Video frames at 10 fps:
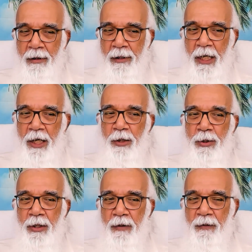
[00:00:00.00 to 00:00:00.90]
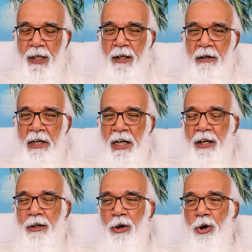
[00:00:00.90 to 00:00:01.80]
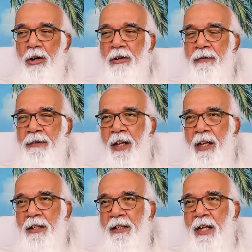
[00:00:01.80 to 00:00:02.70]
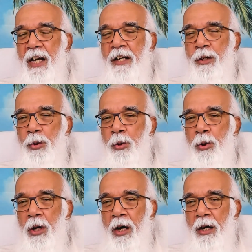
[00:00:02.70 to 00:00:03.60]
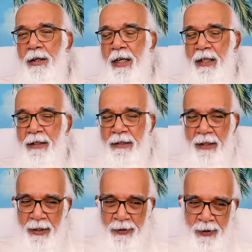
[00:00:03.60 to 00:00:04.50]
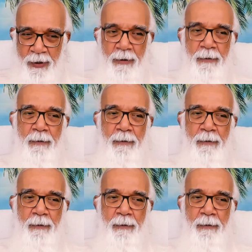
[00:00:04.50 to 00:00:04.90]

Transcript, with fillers: delusion, we create lot of things that do not exist.